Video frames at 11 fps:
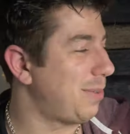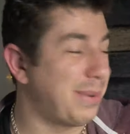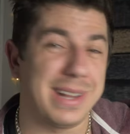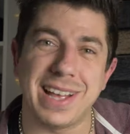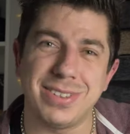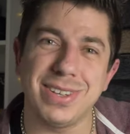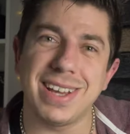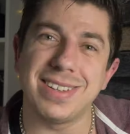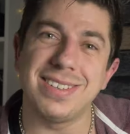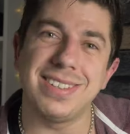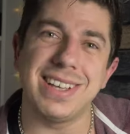Well, as you
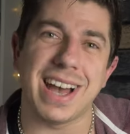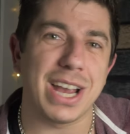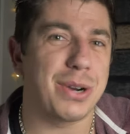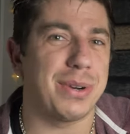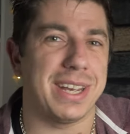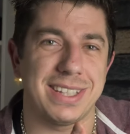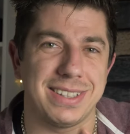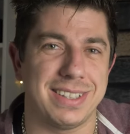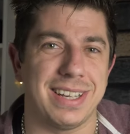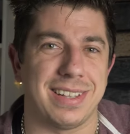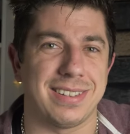can see, I created
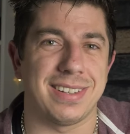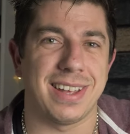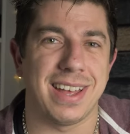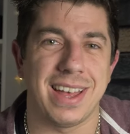this